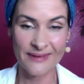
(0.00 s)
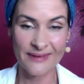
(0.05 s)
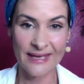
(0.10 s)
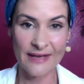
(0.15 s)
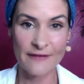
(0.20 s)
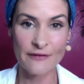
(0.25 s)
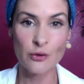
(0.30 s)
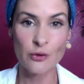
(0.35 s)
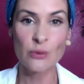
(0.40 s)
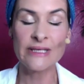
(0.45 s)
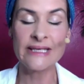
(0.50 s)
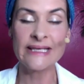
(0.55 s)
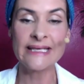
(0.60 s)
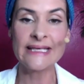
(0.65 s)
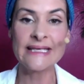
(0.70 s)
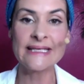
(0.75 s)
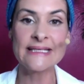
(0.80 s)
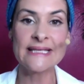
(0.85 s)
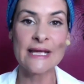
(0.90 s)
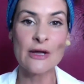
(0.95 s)
If you
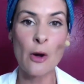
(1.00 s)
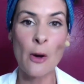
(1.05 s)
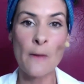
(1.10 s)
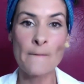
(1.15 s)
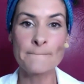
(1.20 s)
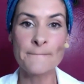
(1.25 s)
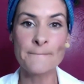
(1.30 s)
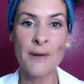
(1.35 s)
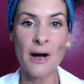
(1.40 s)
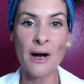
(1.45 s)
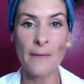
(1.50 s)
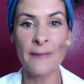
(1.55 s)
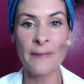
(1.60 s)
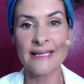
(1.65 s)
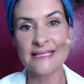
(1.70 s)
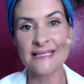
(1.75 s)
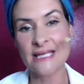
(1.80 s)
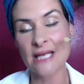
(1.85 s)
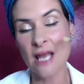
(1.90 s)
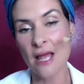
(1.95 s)
lead a
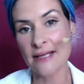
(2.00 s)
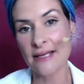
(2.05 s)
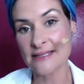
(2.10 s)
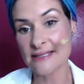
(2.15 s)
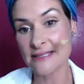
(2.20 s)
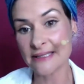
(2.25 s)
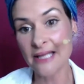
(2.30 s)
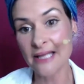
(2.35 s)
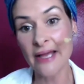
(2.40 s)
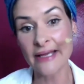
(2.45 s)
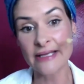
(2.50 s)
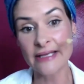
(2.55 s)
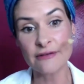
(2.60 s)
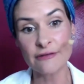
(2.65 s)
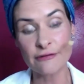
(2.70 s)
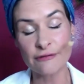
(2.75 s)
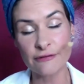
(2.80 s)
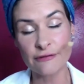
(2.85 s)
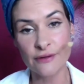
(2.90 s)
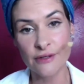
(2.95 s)
compartmentalized
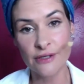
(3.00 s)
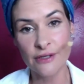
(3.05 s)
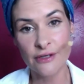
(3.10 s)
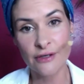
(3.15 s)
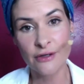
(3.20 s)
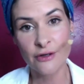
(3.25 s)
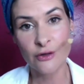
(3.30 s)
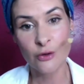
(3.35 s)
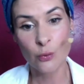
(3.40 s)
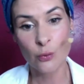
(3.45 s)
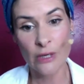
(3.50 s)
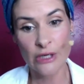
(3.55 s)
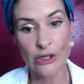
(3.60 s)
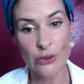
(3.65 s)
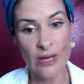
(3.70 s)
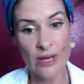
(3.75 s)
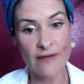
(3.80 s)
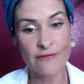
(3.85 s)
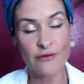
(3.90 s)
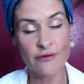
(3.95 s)
life where you
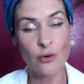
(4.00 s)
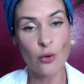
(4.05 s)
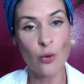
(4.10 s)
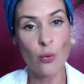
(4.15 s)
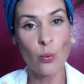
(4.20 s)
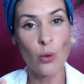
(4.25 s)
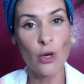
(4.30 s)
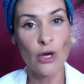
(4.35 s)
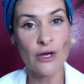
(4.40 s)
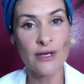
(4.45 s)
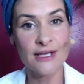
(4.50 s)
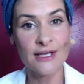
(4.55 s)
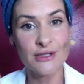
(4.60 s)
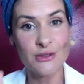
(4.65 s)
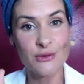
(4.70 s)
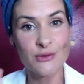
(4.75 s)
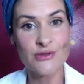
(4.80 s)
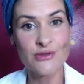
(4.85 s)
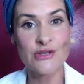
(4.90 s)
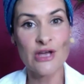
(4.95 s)
have your work and
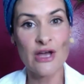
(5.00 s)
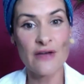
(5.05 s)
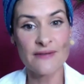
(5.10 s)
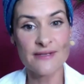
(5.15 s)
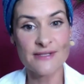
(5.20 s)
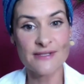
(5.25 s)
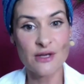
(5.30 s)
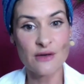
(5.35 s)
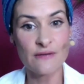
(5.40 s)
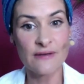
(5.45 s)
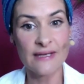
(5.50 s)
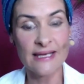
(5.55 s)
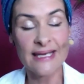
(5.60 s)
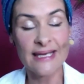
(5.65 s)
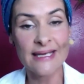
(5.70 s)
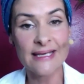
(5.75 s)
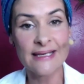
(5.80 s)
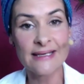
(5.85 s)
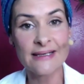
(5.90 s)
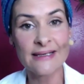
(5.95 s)
your service over
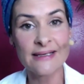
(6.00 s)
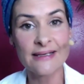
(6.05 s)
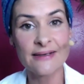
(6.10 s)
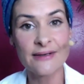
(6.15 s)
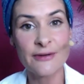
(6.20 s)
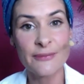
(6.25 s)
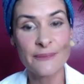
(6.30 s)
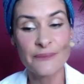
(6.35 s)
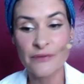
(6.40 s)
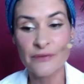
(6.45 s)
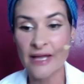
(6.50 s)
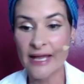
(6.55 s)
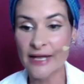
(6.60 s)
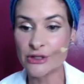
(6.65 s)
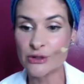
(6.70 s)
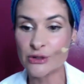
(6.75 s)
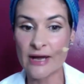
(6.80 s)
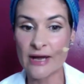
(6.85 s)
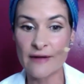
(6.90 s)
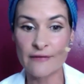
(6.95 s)
here, and
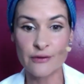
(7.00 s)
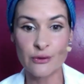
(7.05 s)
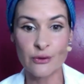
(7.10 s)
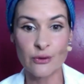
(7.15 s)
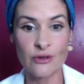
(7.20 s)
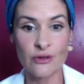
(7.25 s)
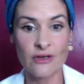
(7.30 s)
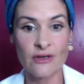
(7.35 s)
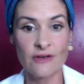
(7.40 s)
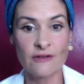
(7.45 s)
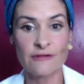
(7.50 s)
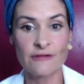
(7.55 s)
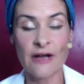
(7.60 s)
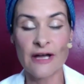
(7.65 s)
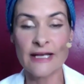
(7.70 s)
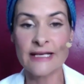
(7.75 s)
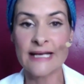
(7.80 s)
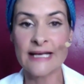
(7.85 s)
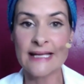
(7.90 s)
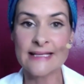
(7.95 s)
you have your
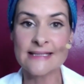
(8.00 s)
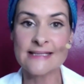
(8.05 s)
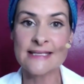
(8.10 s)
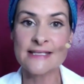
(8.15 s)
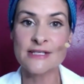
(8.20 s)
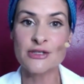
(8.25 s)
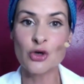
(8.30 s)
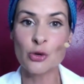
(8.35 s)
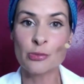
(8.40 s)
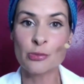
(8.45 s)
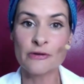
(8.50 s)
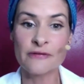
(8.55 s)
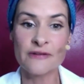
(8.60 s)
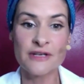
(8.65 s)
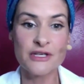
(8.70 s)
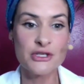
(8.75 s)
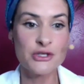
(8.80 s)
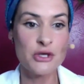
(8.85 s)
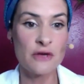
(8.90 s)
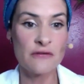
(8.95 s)
finances and your
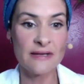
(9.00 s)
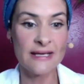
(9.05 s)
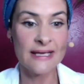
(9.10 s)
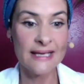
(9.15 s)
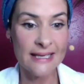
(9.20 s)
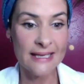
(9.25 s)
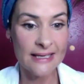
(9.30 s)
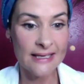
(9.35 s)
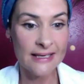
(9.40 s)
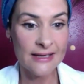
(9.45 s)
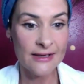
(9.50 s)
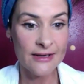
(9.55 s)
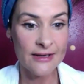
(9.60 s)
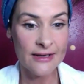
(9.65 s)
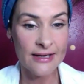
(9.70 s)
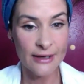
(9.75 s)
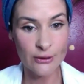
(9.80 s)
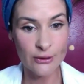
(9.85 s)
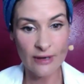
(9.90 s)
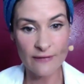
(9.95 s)
provision over here,
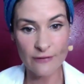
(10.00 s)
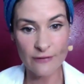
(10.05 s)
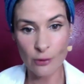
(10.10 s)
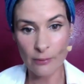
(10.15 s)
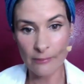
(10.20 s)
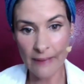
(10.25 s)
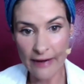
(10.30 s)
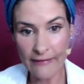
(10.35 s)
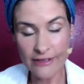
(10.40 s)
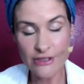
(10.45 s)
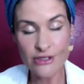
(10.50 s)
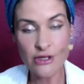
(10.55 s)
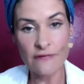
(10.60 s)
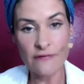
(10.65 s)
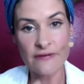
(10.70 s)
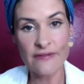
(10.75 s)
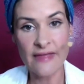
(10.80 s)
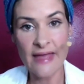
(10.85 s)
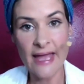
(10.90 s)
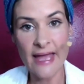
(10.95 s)
and you have your marriage
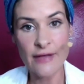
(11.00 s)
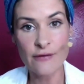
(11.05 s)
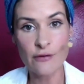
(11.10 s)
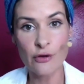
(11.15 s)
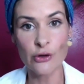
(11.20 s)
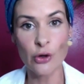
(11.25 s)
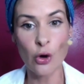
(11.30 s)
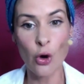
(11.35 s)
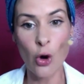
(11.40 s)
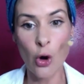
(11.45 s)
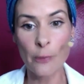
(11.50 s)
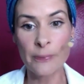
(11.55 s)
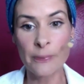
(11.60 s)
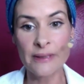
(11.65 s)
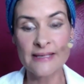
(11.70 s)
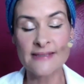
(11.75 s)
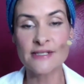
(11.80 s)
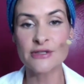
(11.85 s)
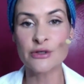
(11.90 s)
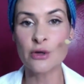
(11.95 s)
over there, you've got your
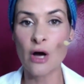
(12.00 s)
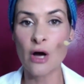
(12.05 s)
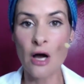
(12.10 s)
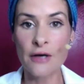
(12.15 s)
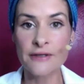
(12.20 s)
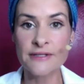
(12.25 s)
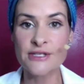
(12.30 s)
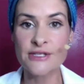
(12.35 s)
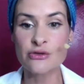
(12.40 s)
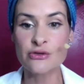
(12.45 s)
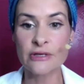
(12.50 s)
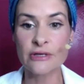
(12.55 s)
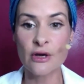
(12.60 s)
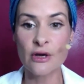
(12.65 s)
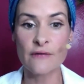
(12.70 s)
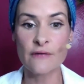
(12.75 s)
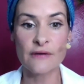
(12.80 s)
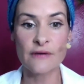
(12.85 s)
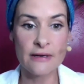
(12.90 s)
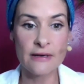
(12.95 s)
hobbies and your artistry
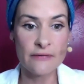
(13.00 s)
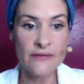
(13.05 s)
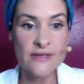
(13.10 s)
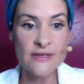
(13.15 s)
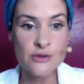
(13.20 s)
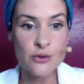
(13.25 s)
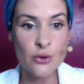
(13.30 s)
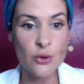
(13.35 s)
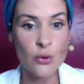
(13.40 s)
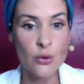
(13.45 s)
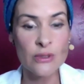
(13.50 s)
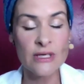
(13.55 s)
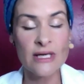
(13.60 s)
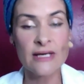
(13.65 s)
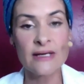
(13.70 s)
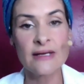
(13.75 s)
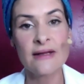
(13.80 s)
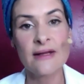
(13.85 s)
over here in this corner,